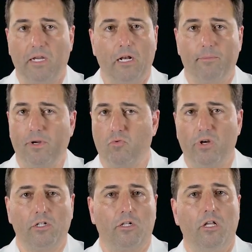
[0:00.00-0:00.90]
it'll be
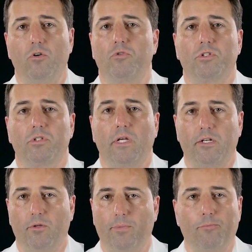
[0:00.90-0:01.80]
real close, and
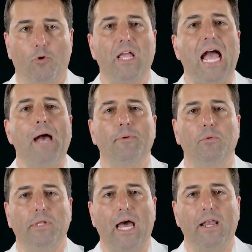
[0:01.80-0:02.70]
you'll be pretty happy
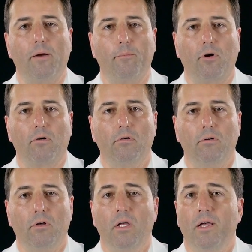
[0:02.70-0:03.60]
with that number.
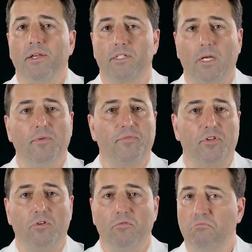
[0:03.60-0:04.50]
Some of
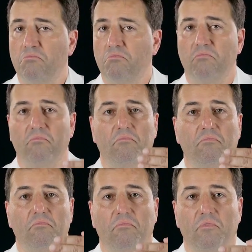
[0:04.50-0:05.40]
you,
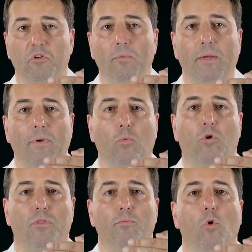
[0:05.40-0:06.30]
you may be
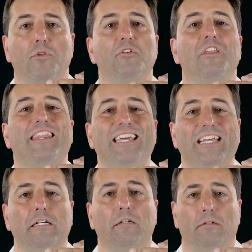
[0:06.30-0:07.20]
worth more than you
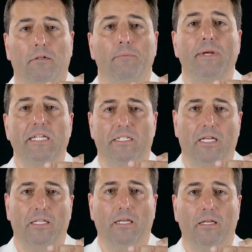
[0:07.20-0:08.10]
think, based
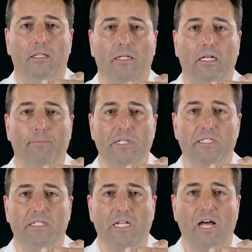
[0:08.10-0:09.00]
on the
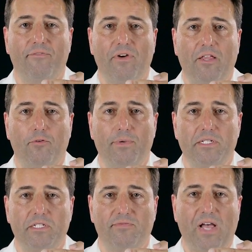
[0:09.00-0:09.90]
Business Godfather
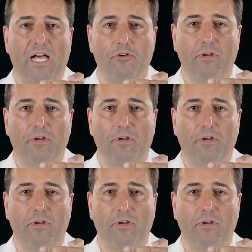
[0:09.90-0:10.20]
Business Value